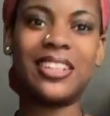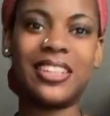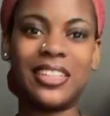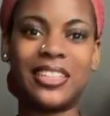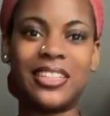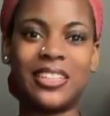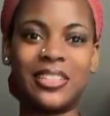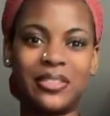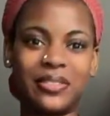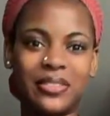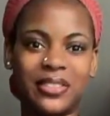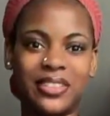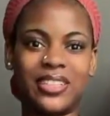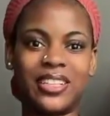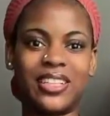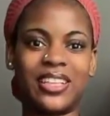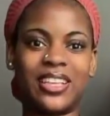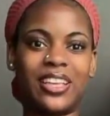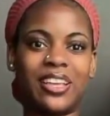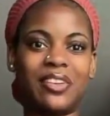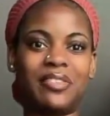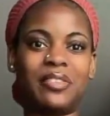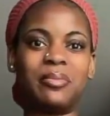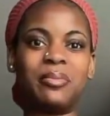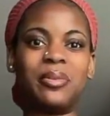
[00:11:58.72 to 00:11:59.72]
loves it.
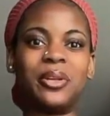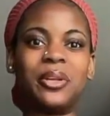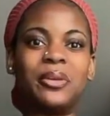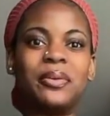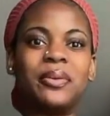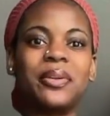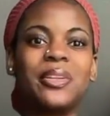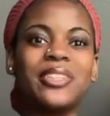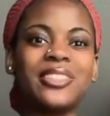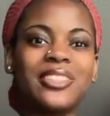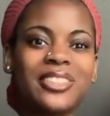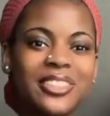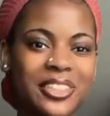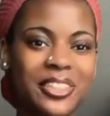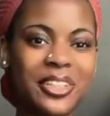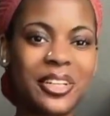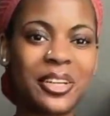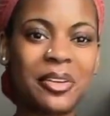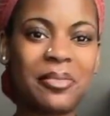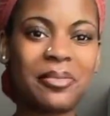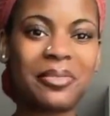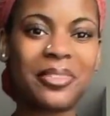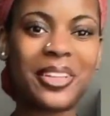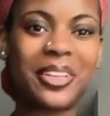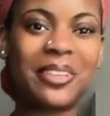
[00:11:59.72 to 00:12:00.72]
Everybody on
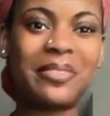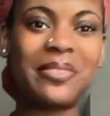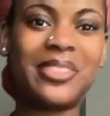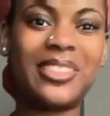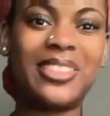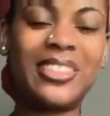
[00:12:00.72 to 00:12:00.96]
Instagram loves